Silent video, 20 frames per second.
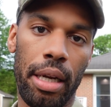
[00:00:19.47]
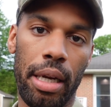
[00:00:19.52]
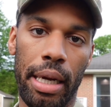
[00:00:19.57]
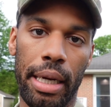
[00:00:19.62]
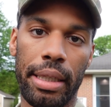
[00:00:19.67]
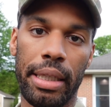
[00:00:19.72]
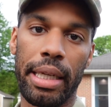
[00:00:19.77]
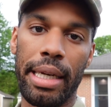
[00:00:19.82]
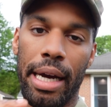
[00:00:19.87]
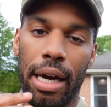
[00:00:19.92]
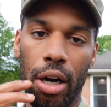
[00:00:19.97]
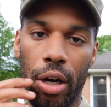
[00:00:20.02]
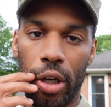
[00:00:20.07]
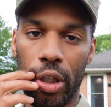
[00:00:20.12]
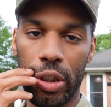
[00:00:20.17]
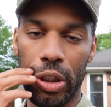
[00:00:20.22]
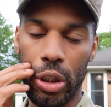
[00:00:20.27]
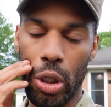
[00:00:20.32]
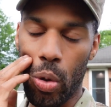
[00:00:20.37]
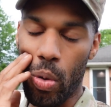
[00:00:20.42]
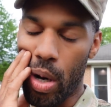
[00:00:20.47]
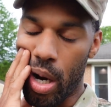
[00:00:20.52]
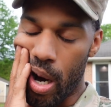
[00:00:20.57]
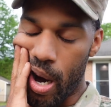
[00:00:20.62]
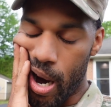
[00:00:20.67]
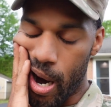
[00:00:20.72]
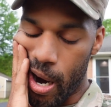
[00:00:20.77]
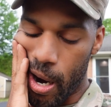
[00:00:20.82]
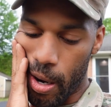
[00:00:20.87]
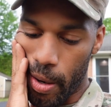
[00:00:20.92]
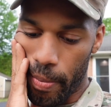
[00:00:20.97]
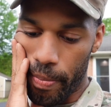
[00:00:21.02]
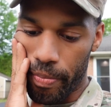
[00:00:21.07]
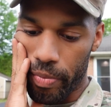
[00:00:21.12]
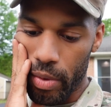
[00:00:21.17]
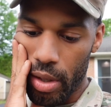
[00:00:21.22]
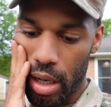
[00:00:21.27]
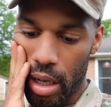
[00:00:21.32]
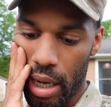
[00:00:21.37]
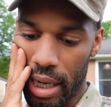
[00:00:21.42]
and then I also,
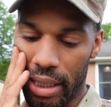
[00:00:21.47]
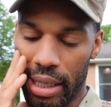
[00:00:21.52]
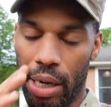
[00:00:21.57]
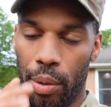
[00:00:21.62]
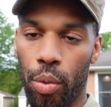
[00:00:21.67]
and I